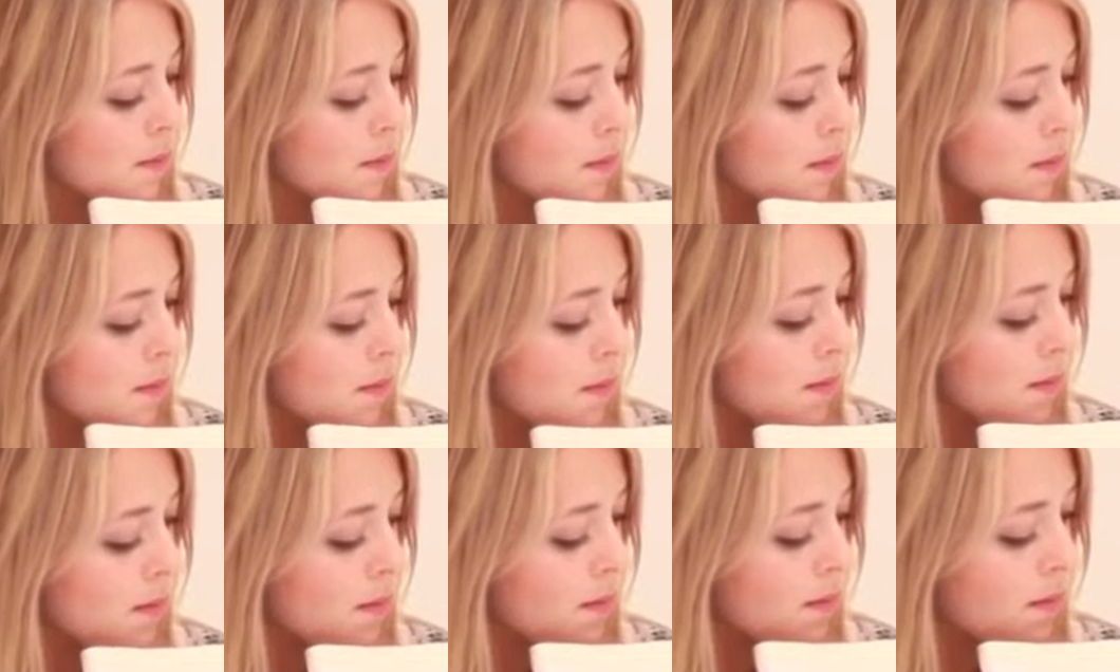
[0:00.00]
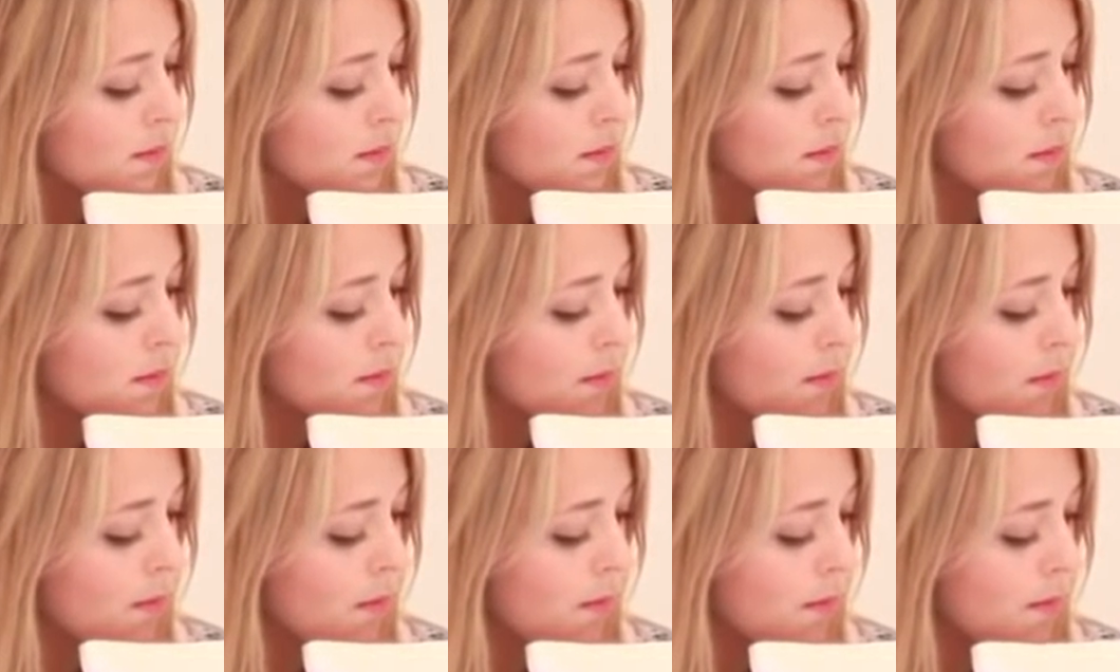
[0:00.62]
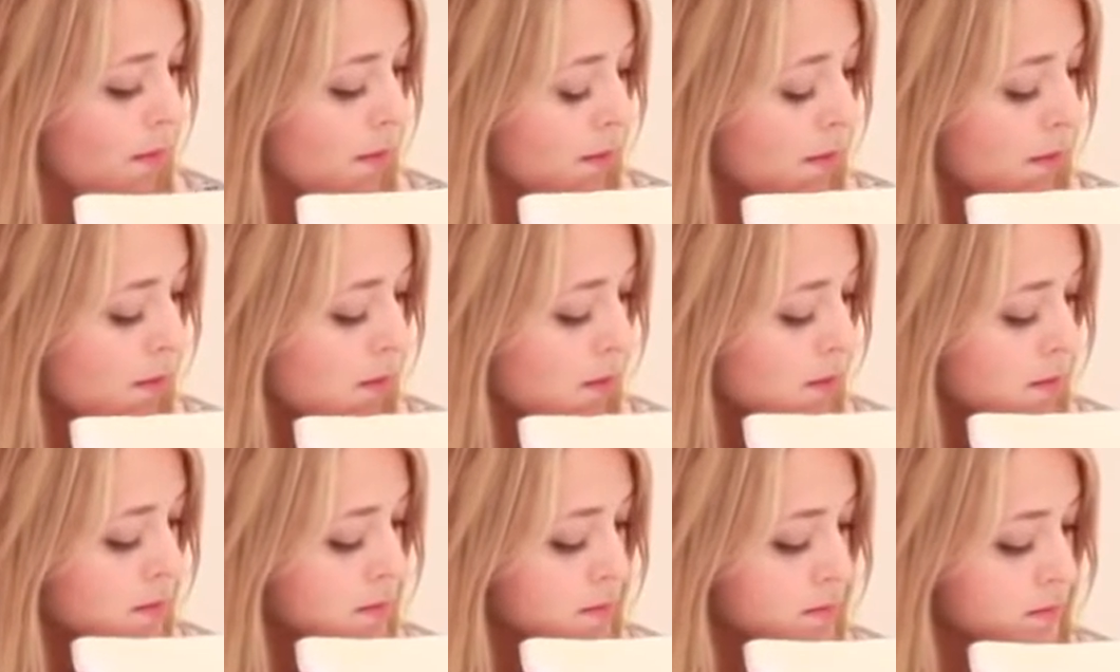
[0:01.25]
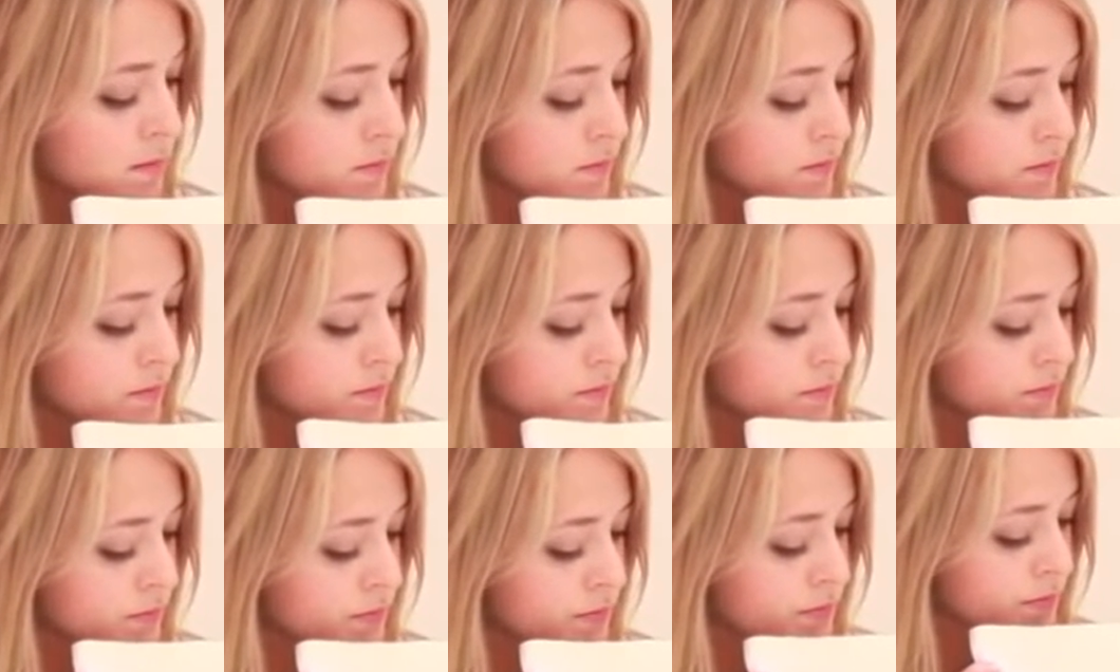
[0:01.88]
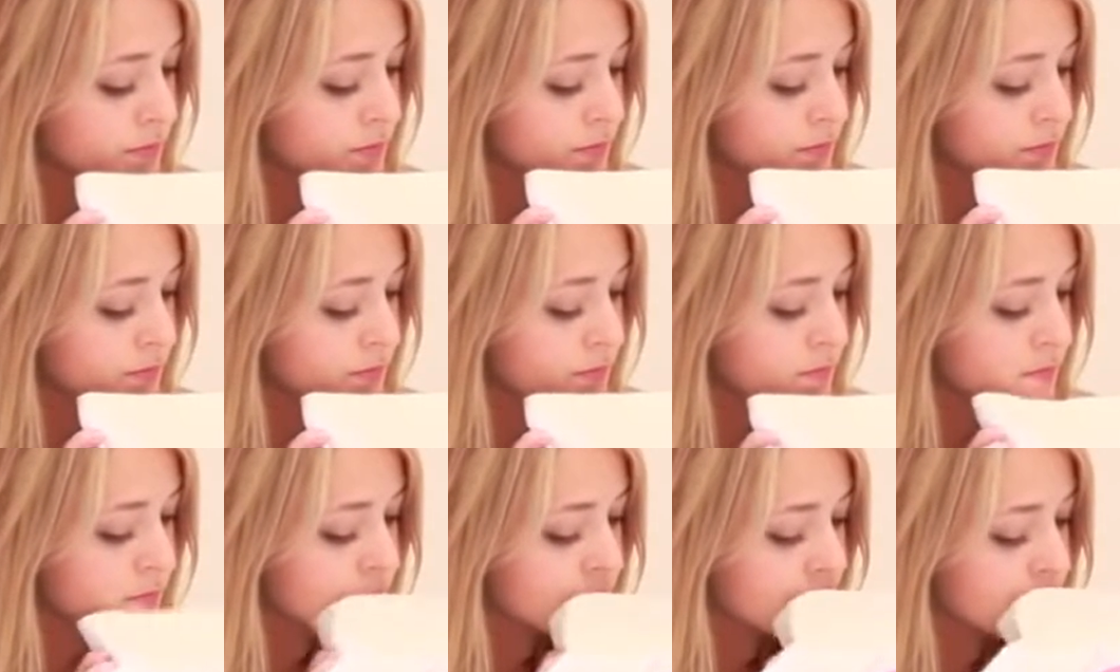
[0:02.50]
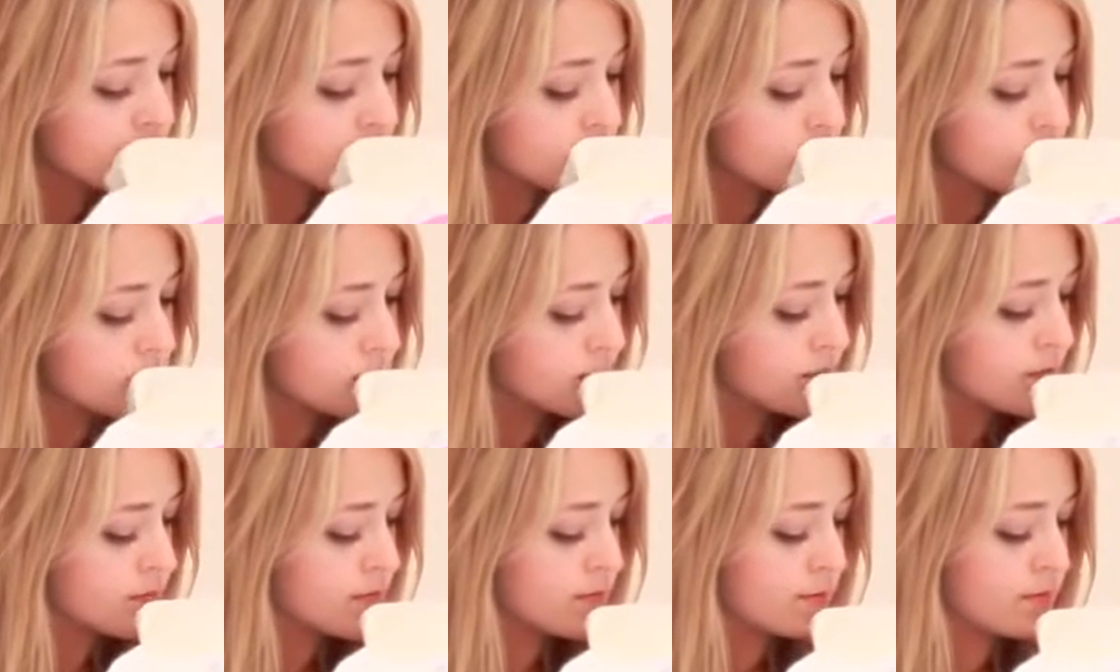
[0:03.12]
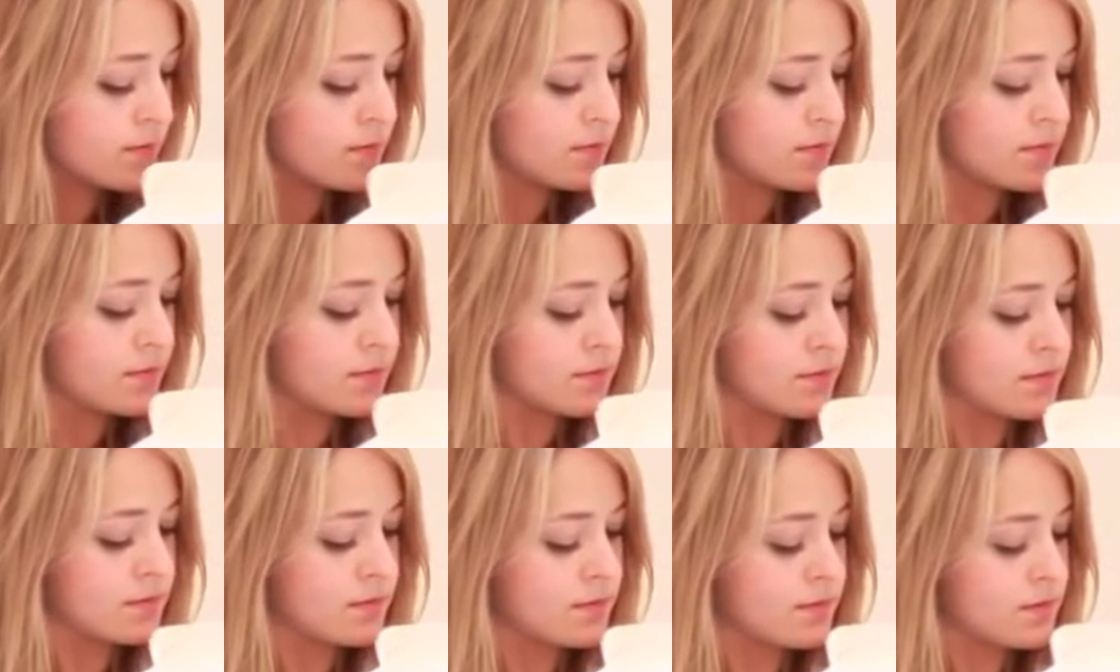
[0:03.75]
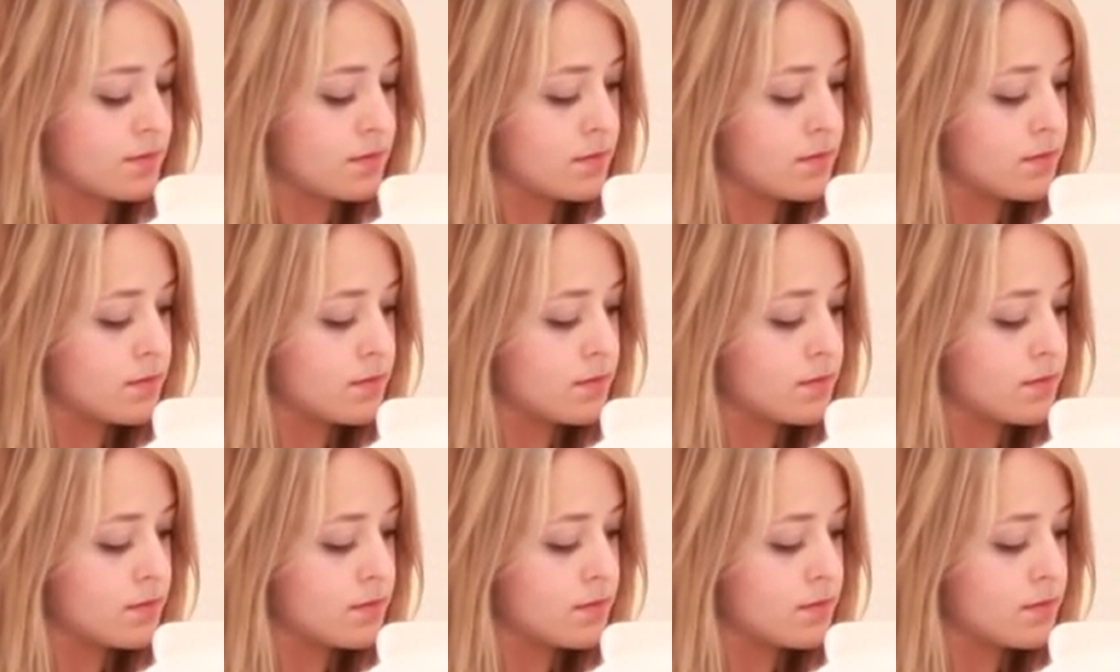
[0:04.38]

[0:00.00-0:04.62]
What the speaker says: No words are spoken by the person on screen.